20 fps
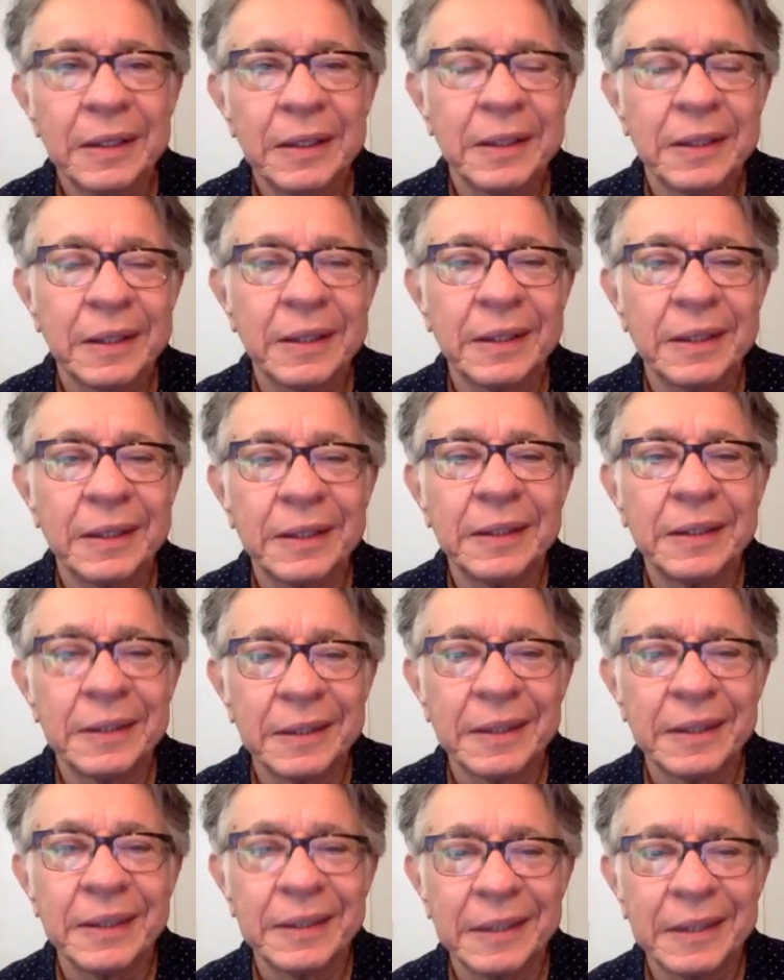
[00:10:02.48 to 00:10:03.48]
yeah, yeah,
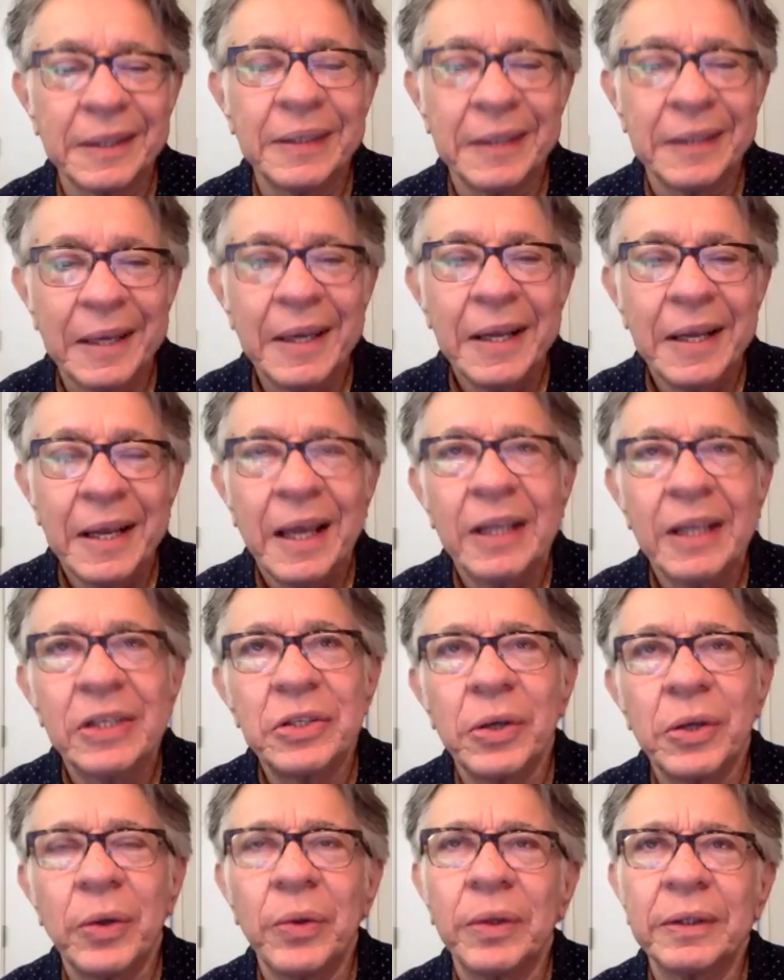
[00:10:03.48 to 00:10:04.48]
yeah, yeah. And
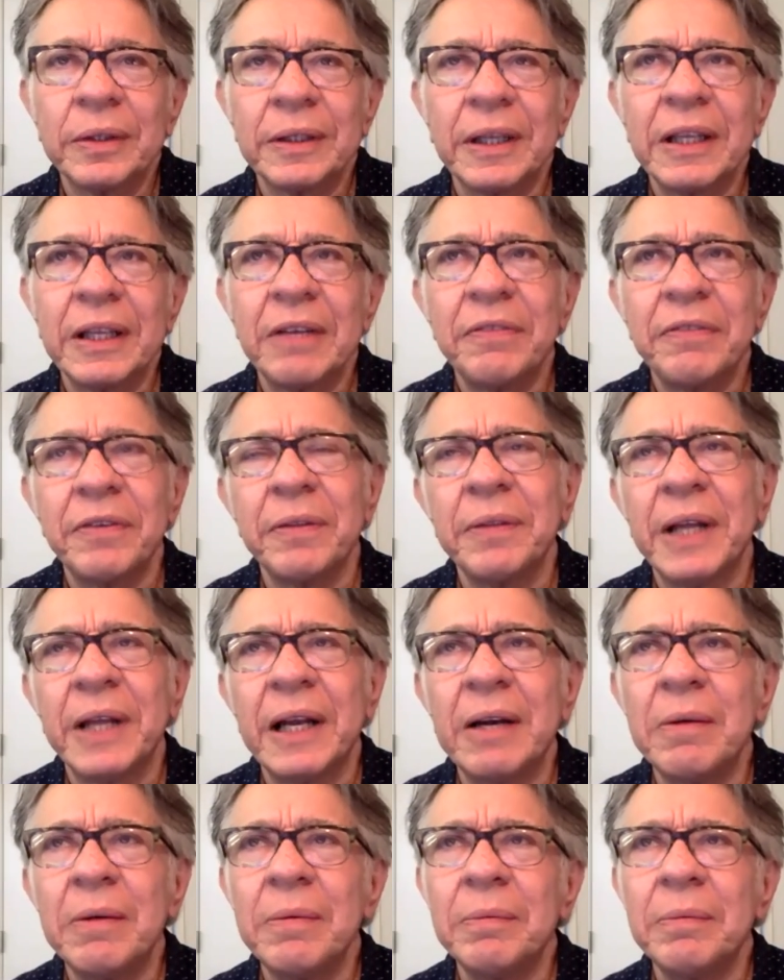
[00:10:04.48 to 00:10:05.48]
so and then from
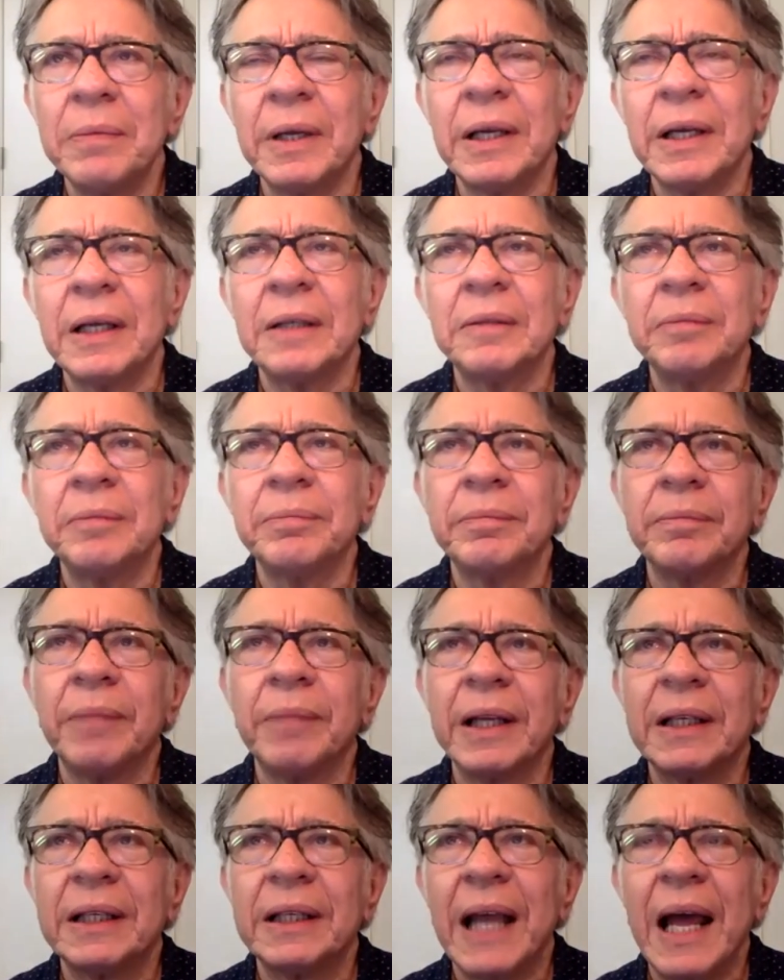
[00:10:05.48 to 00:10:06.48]
there, um, my
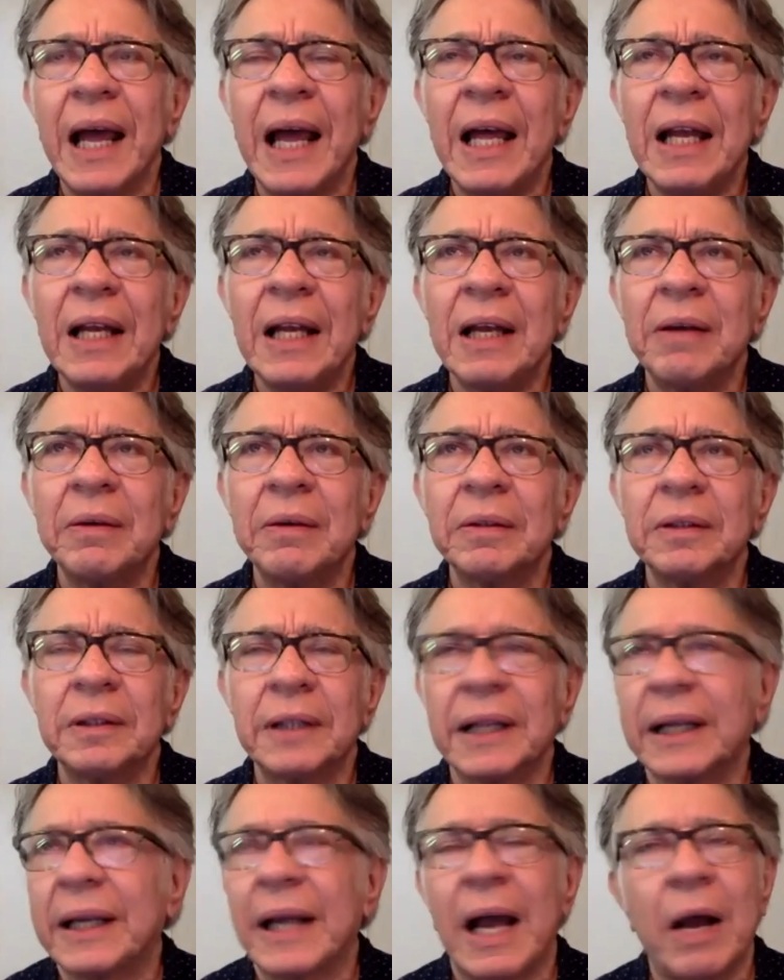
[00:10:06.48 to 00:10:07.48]
dad, I,
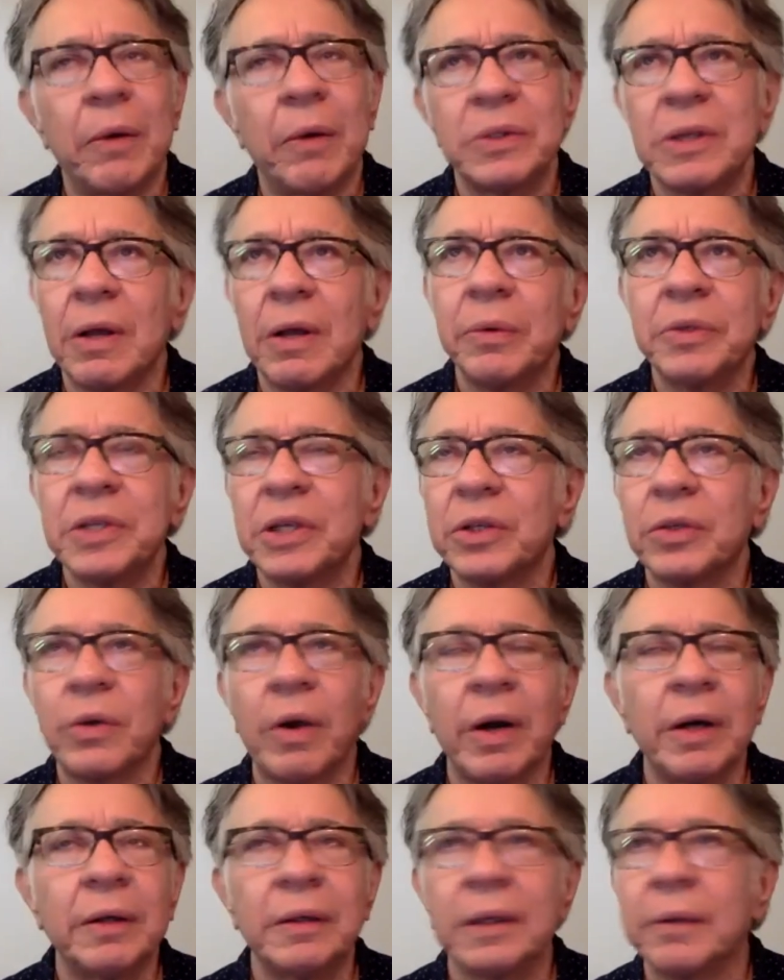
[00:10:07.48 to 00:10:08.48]
like I was always into
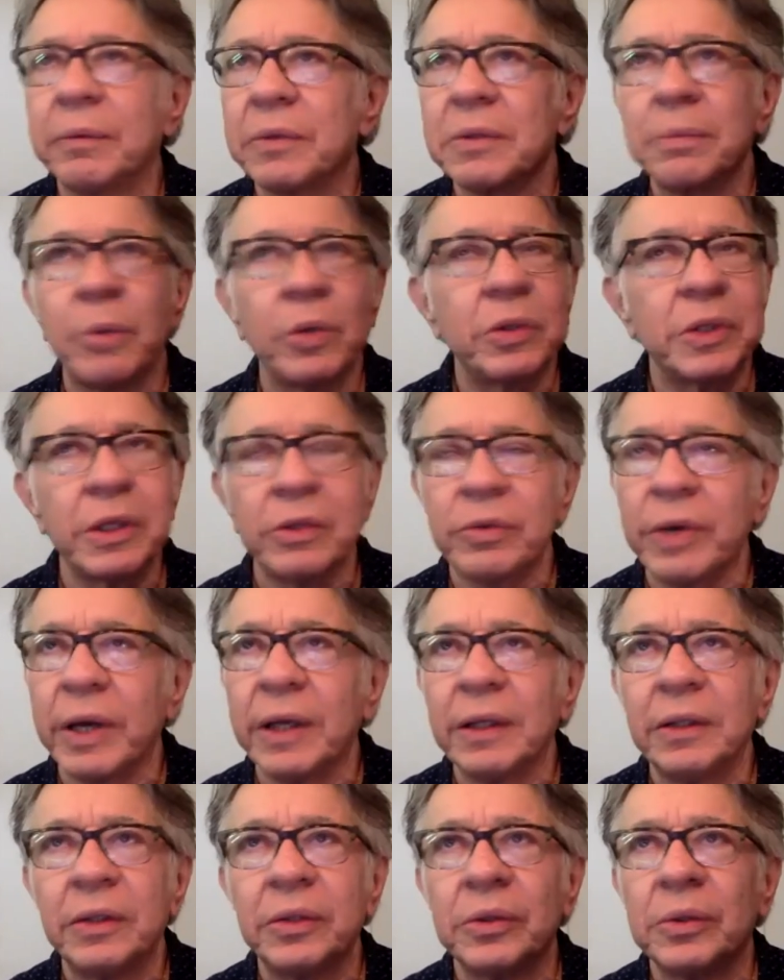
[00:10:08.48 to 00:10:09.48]
art. It was mostly
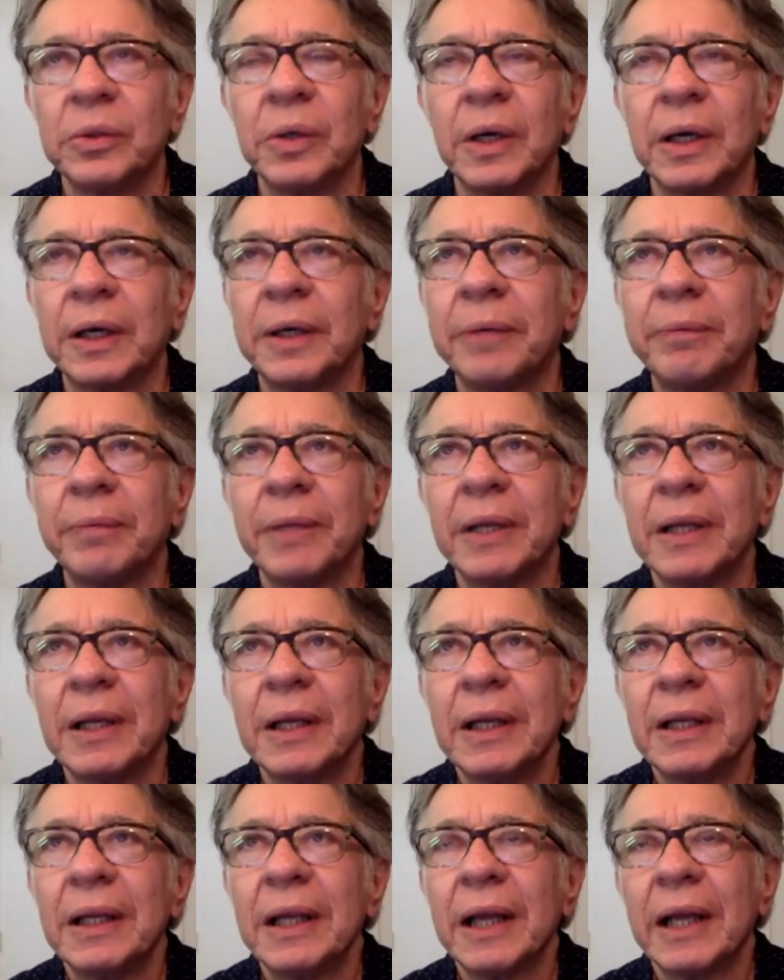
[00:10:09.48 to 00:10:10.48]
trying to, um,
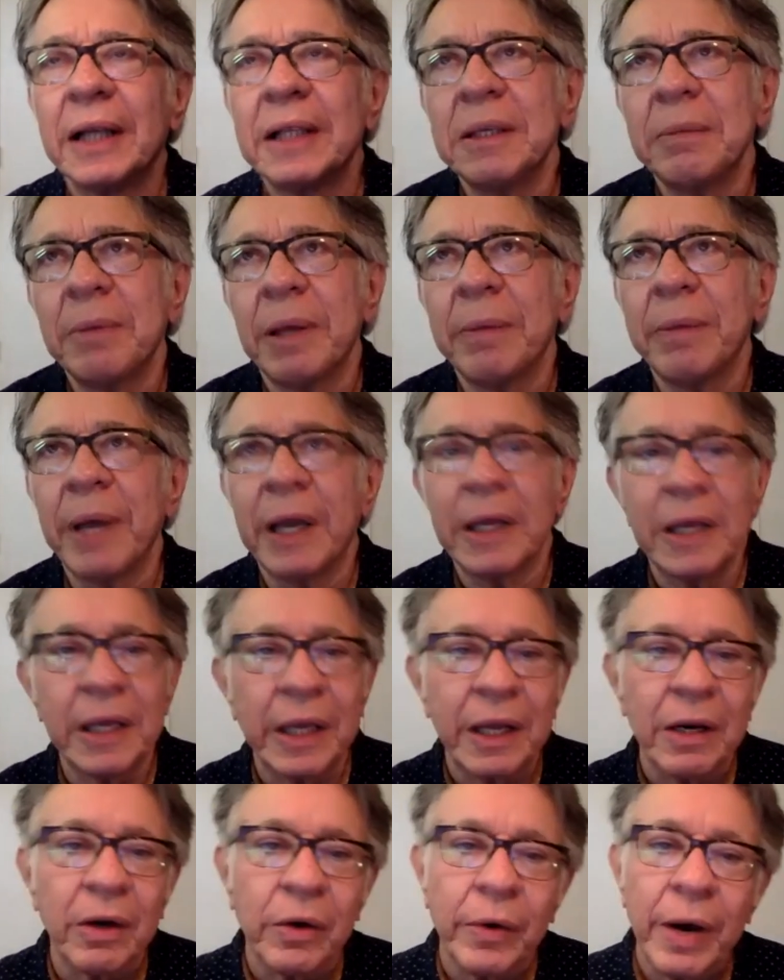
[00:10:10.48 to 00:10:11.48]
like I said, maybe I can
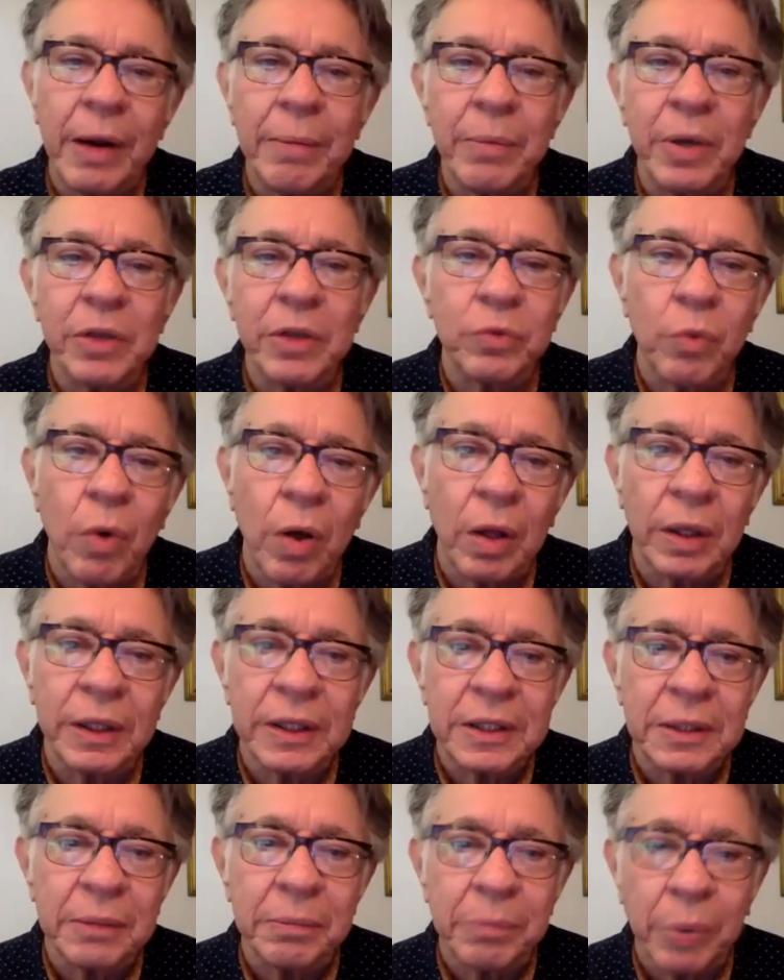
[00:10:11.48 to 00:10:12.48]
get on grandma's wall at
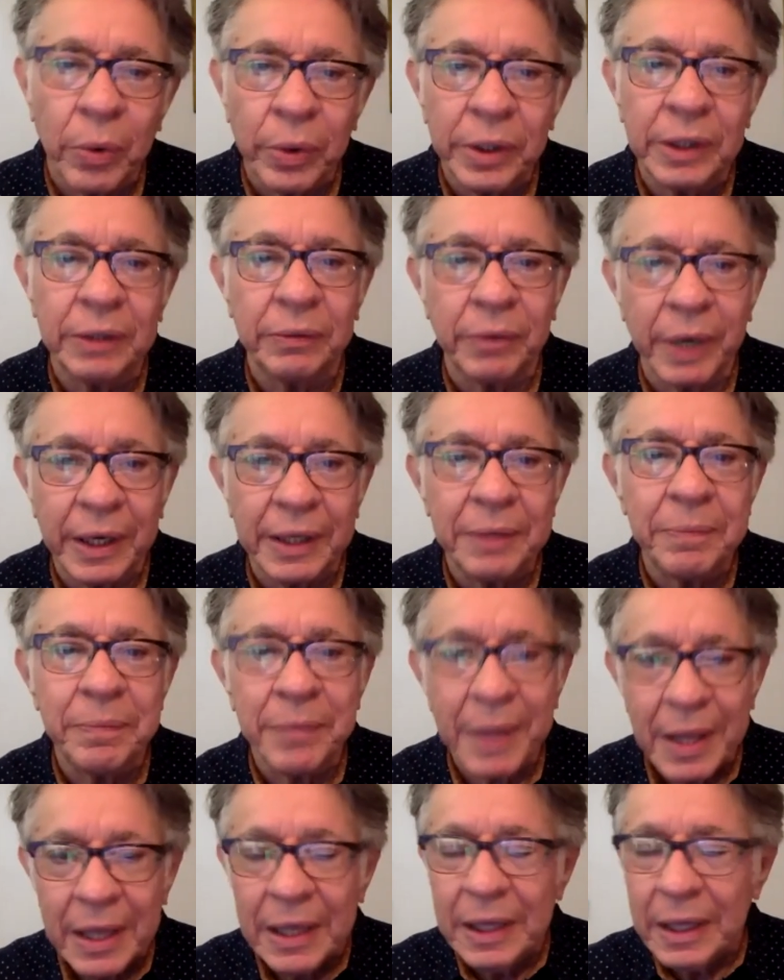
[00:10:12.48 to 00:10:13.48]
some point, right?
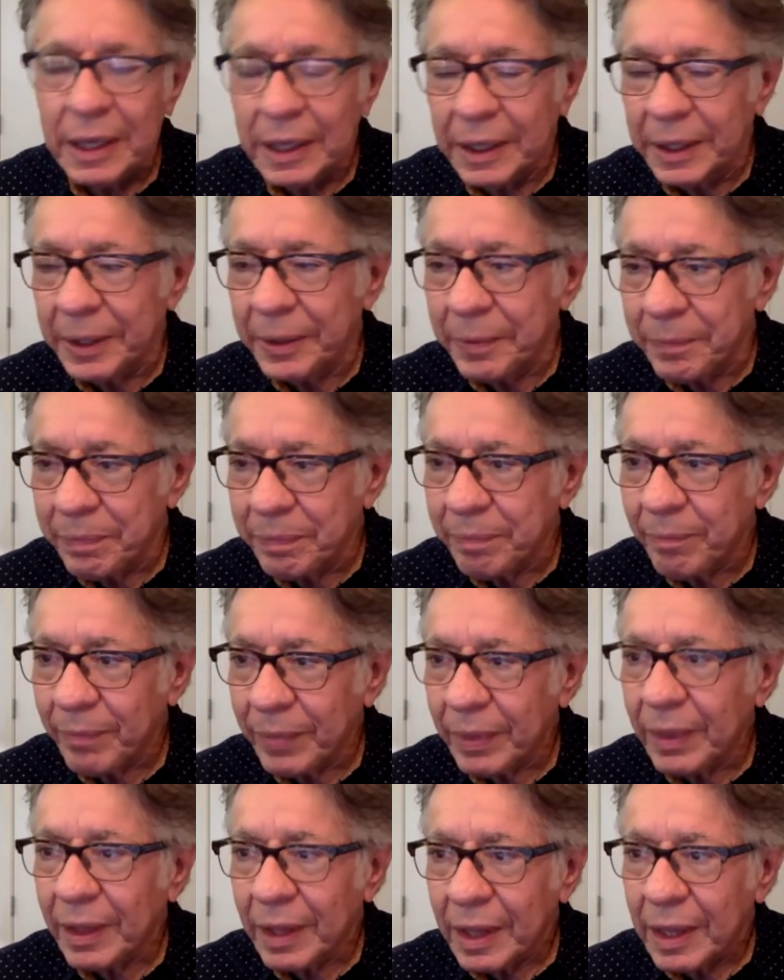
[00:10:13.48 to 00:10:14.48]
Um,
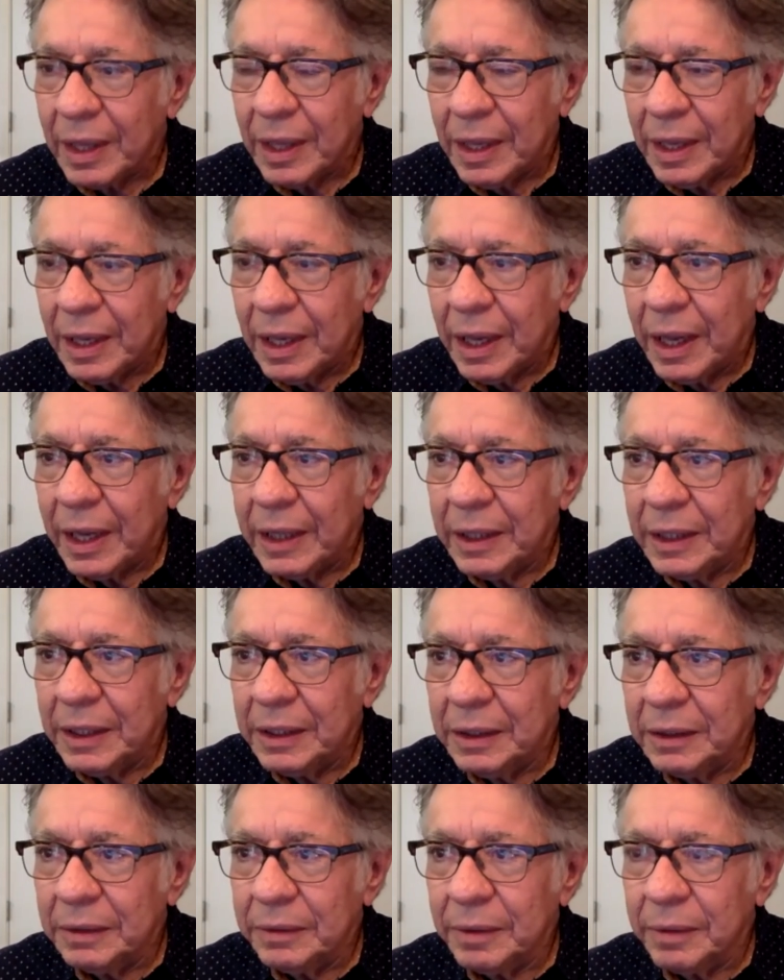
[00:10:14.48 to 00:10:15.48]
and
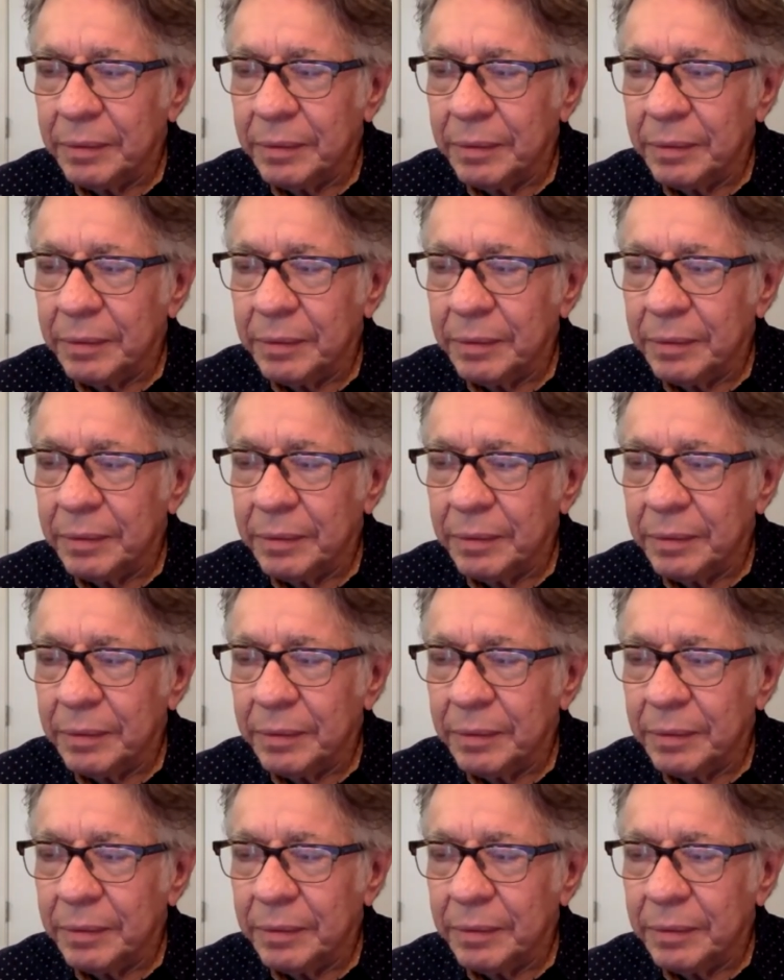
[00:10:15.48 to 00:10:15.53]
then